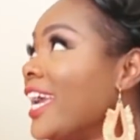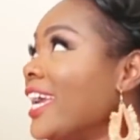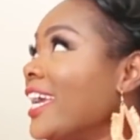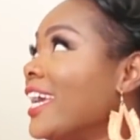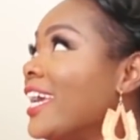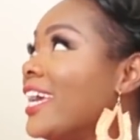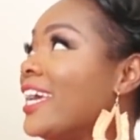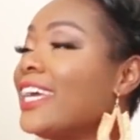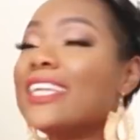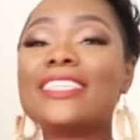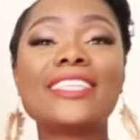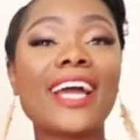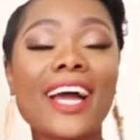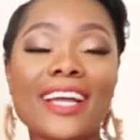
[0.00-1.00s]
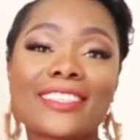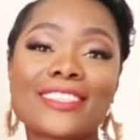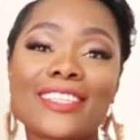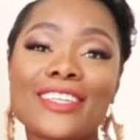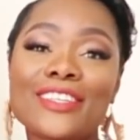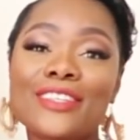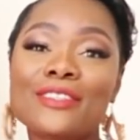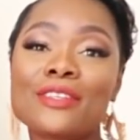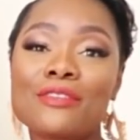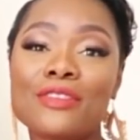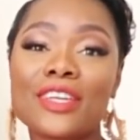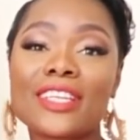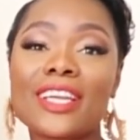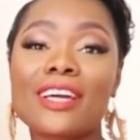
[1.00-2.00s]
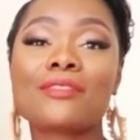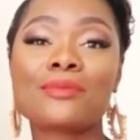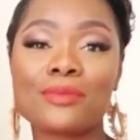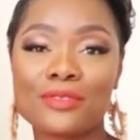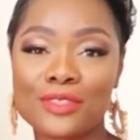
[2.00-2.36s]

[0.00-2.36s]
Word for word: And yeah, so if you're not